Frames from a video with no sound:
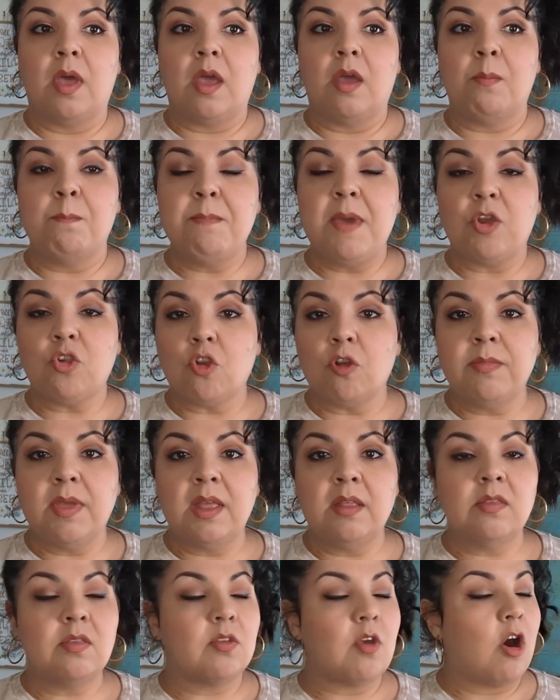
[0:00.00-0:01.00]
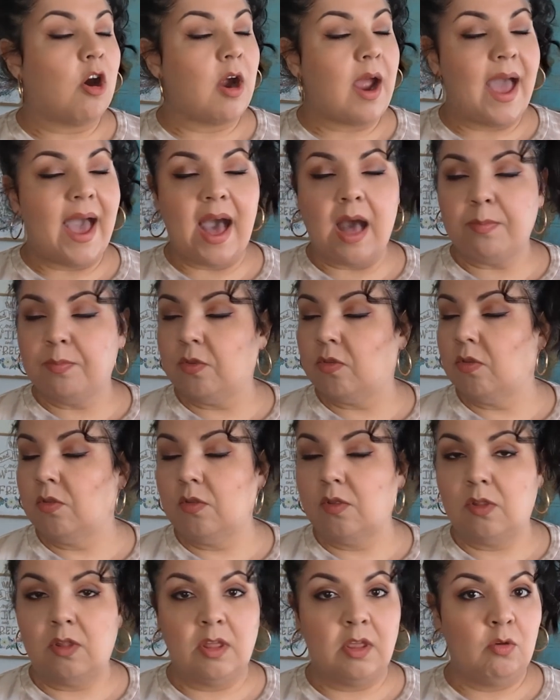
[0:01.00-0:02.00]
Measurements are
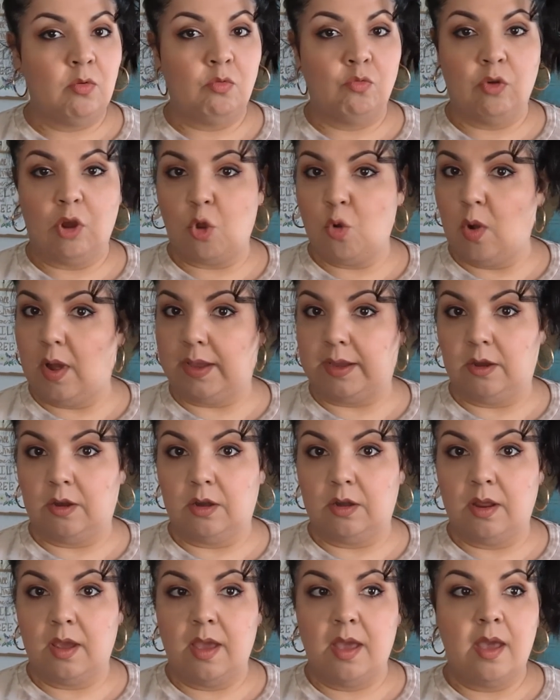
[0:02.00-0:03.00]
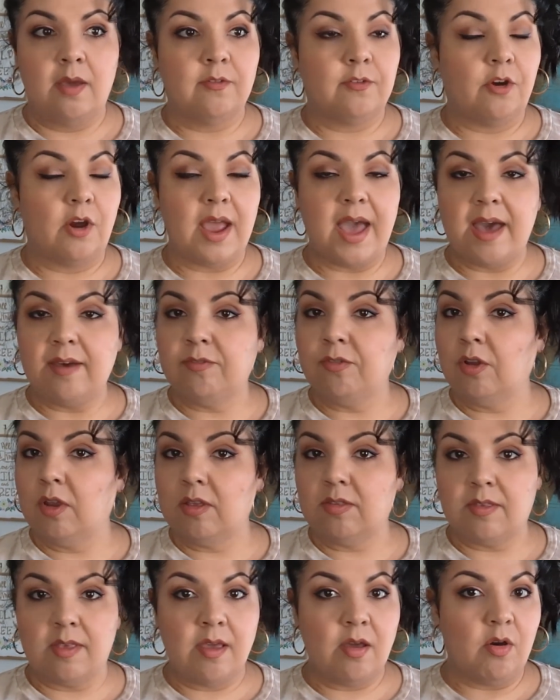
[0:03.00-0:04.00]
absolutely required for every
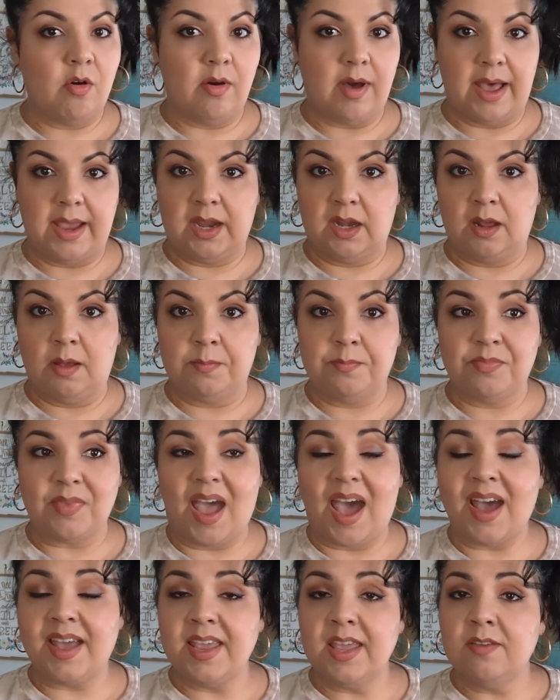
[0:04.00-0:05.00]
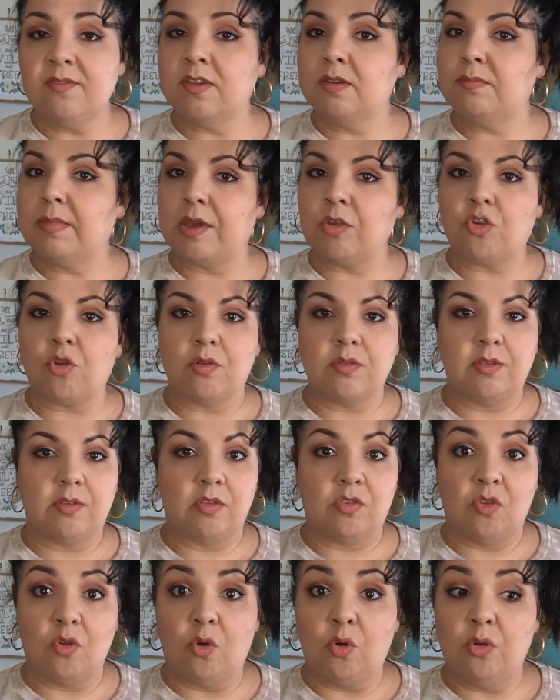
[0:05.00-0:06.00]
single item. I even measure the
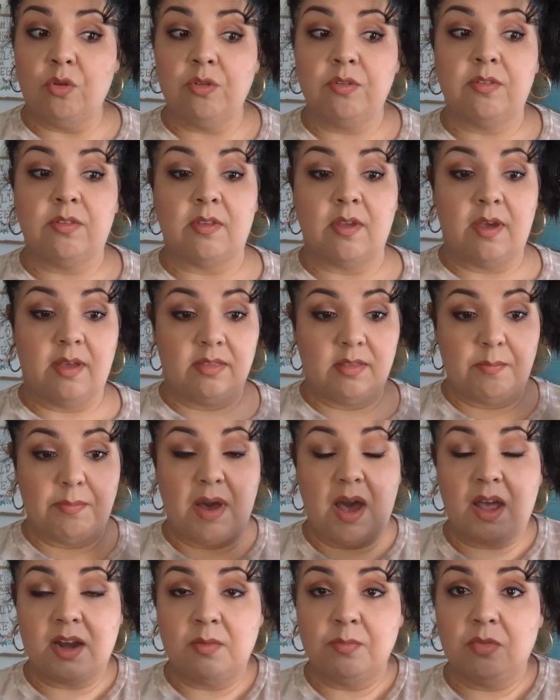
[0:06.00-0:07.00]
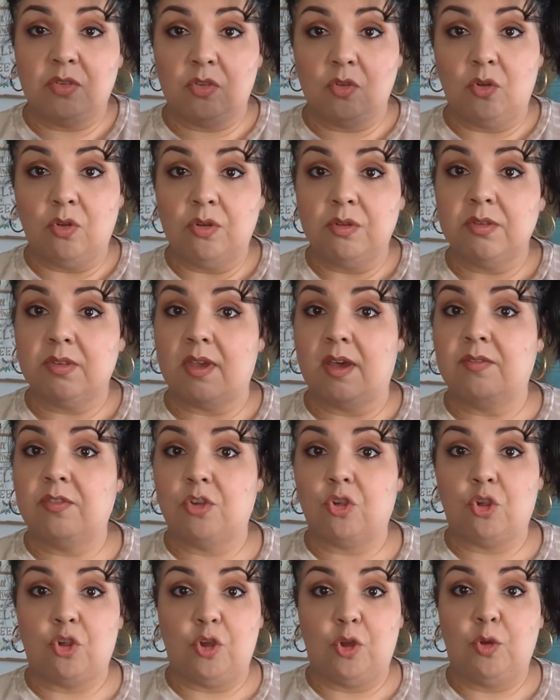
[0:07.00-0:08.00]
soles, the bottom soles of a
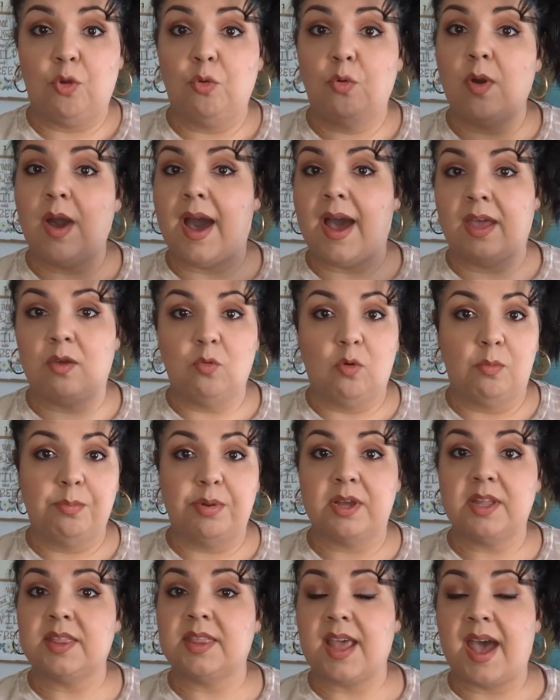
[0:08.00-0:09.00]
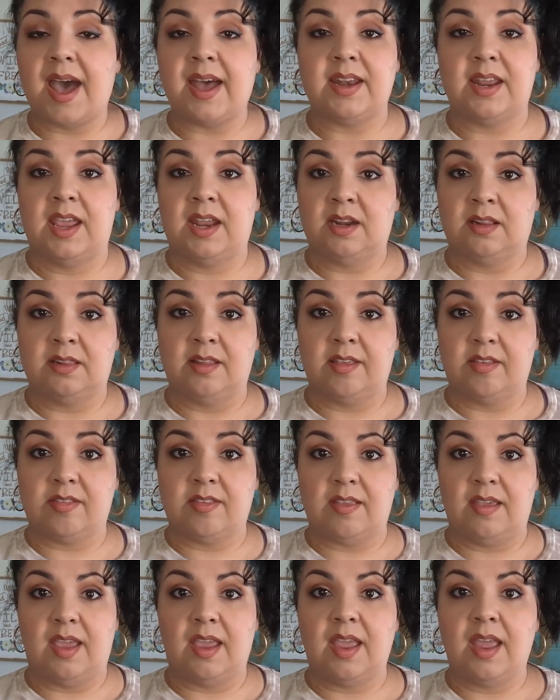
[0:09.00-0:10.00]
shoe. I will put that in a
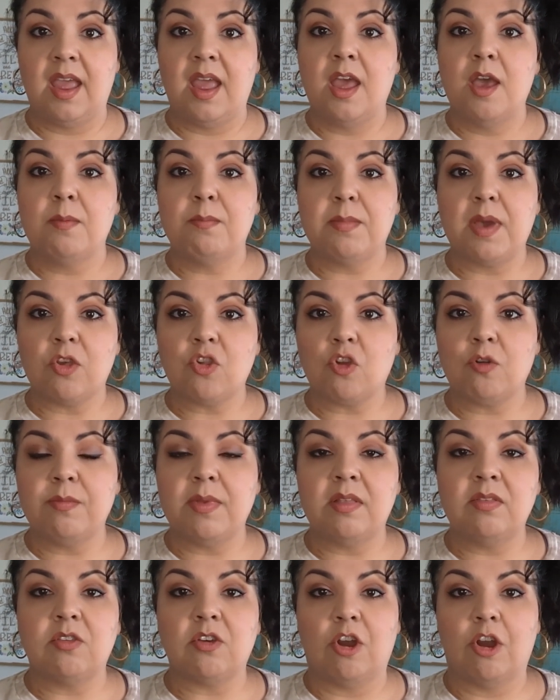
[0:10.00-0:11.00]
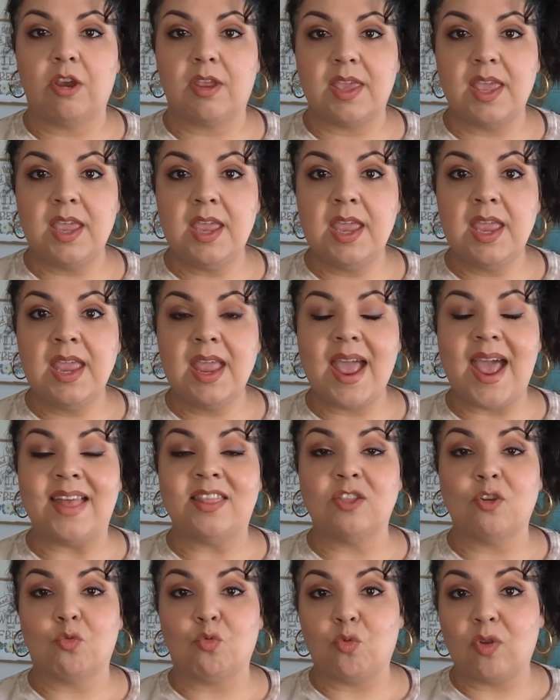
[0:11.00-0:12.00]
listing. Measurements are key,
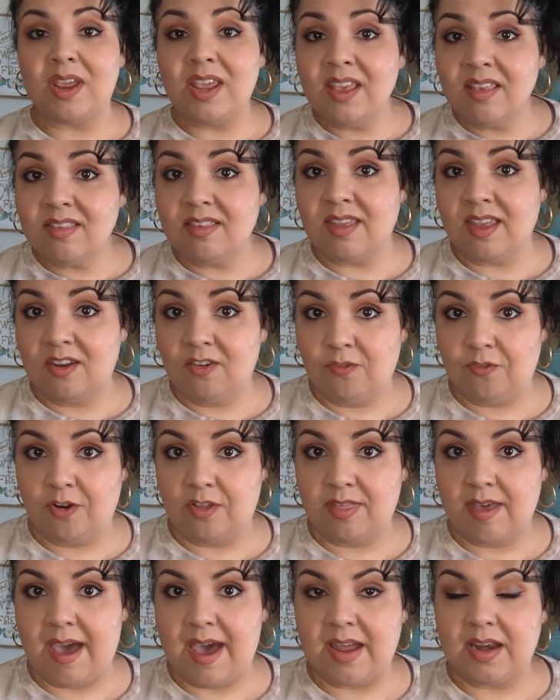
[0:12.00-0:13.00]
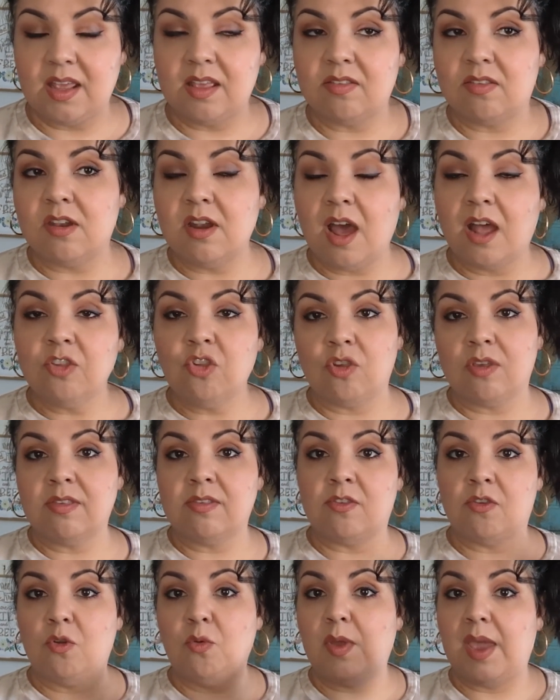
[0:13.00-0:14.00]
and the reason for that is not
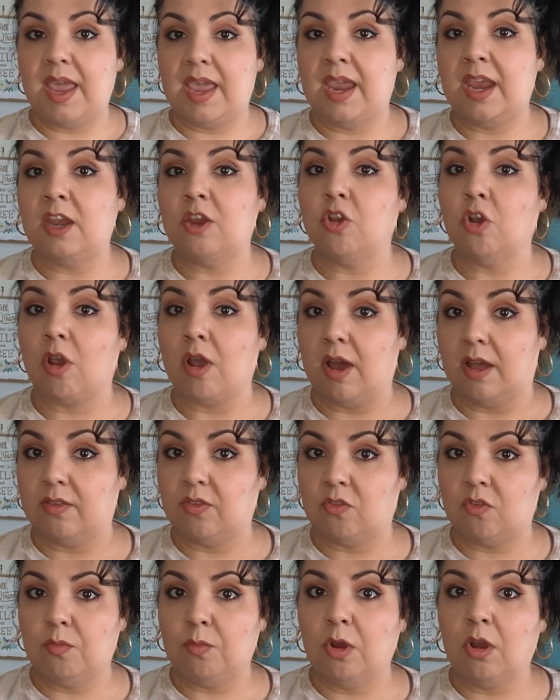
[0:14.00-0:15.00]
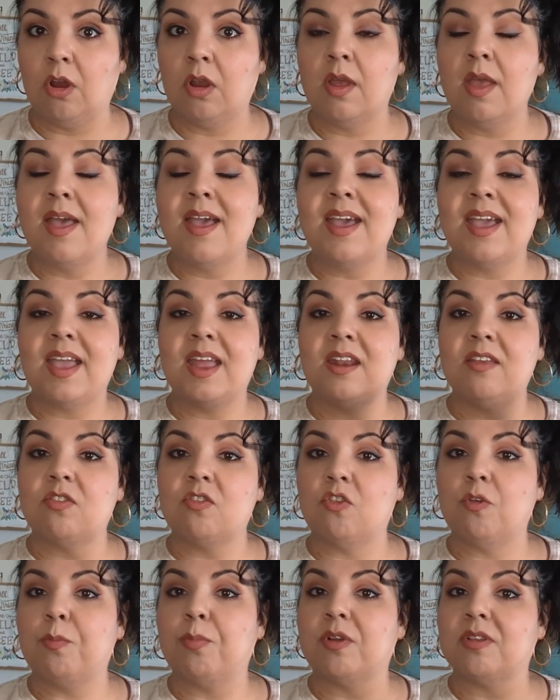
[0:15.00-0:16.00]
just to aid your customer, it is
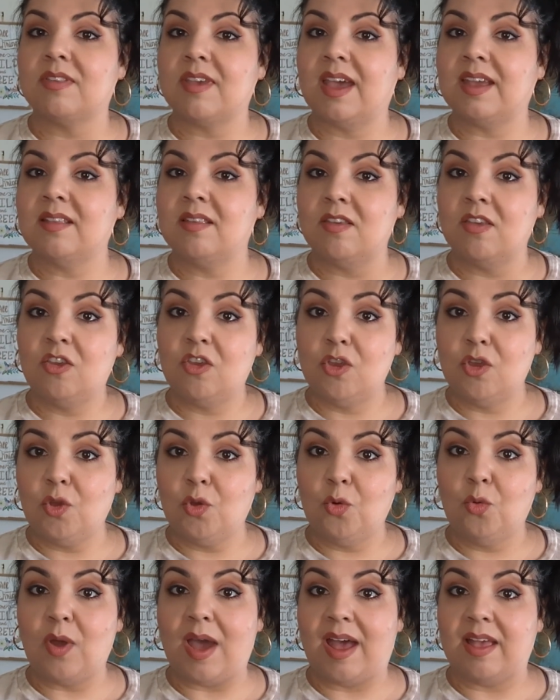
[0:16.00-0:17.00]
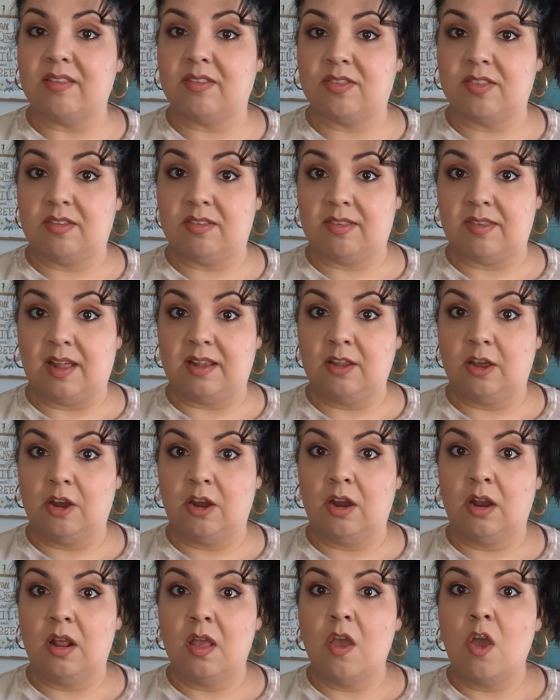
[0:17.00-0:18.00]
to protect you as the
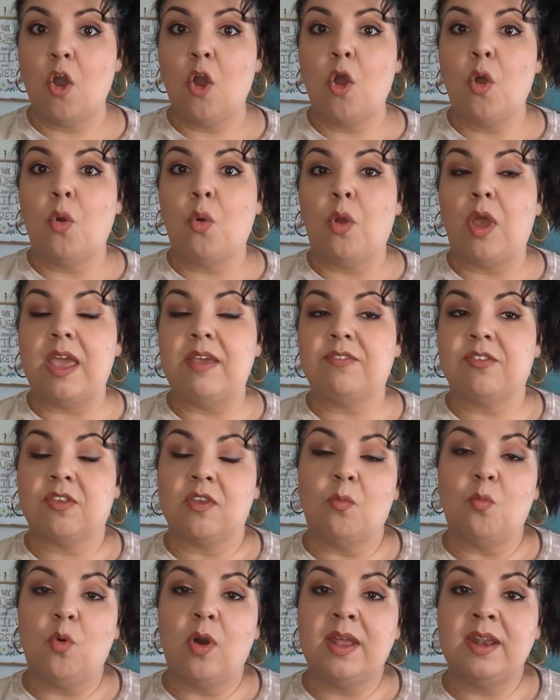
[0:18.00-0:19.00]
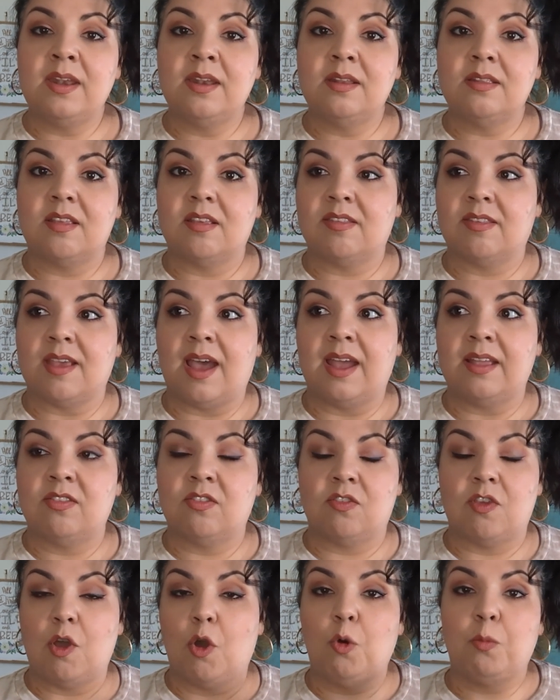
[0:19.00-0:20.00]
seller. If someone decides
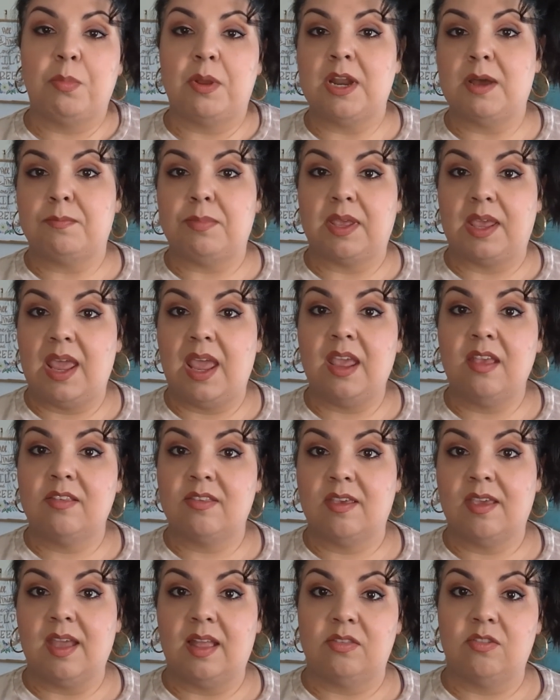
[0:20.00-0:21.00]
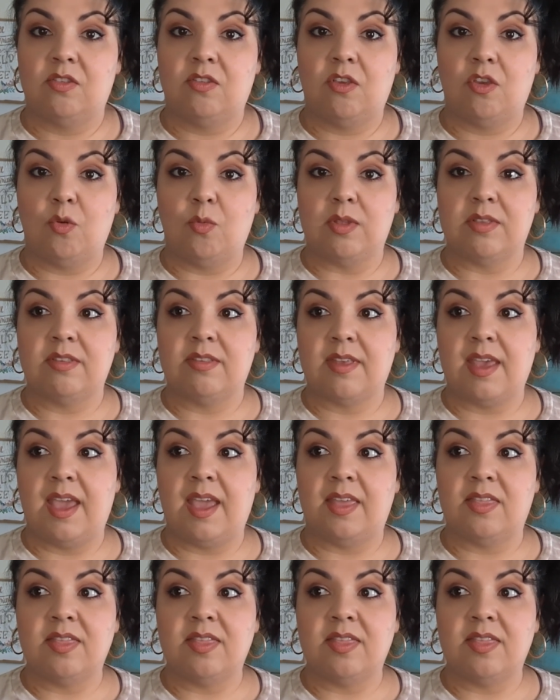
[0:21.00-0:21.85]
to open up a case against you and say